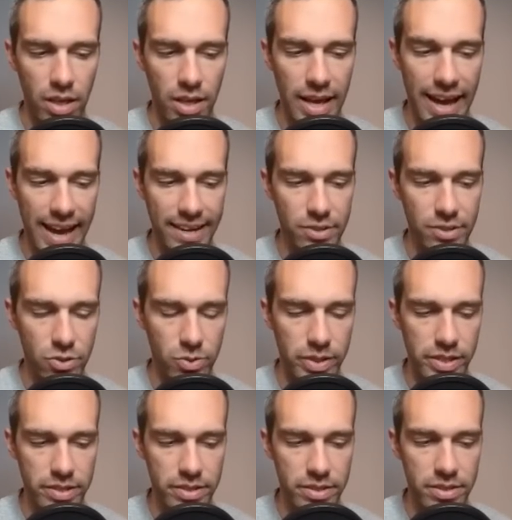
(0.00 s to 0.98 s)

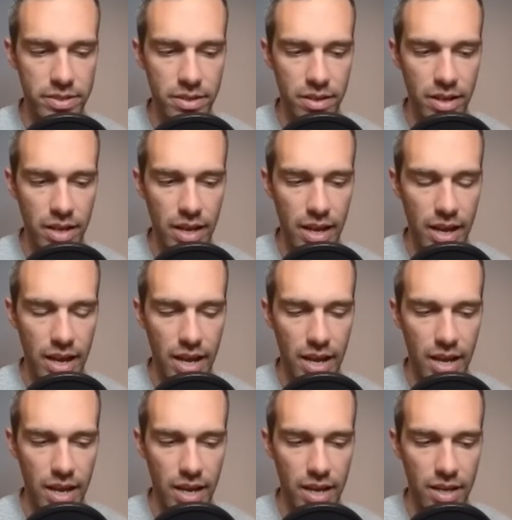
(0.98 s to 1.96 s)
Haxorus,
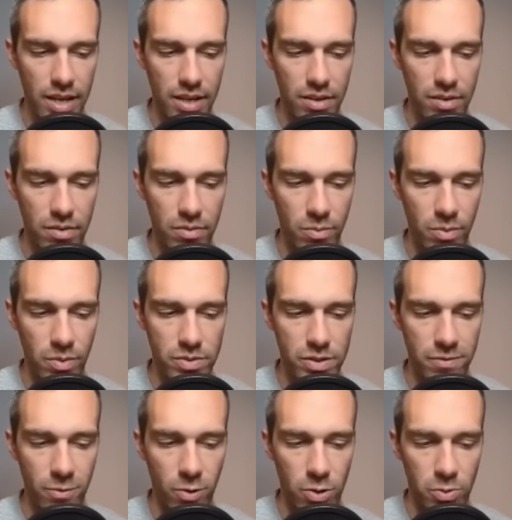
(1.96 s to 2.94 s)
and what was the
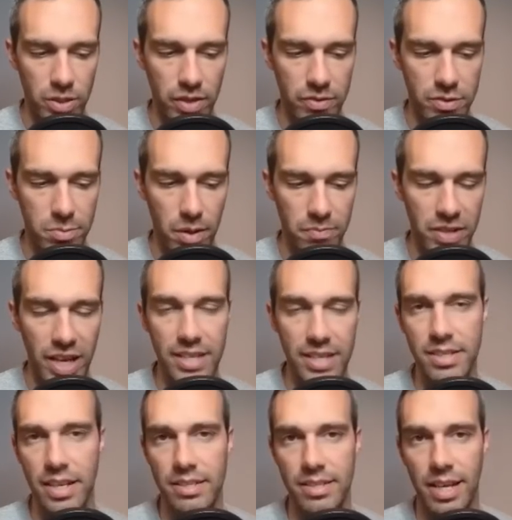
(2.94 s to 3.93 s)
fourth one that was buffed? A
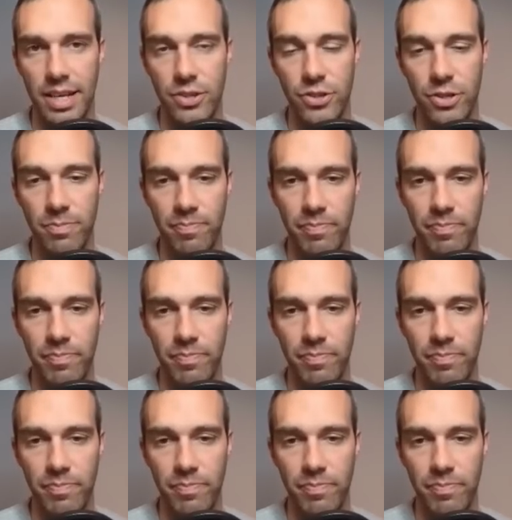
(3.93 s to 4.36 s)
Sandslash.